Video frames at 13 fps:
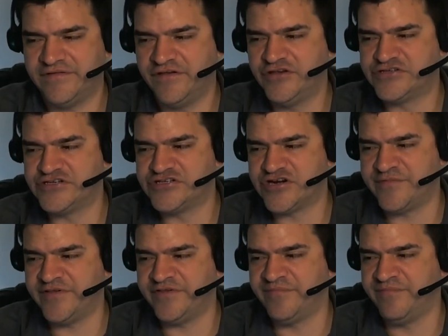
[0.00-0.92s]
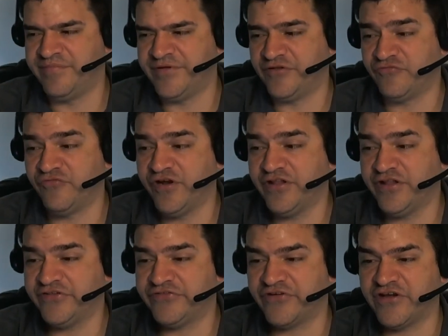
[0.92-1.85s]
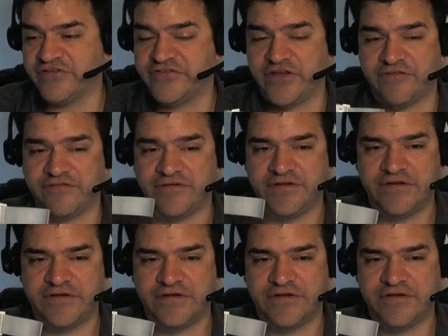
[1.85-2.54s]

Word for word: Usually Germans build really strong stuff.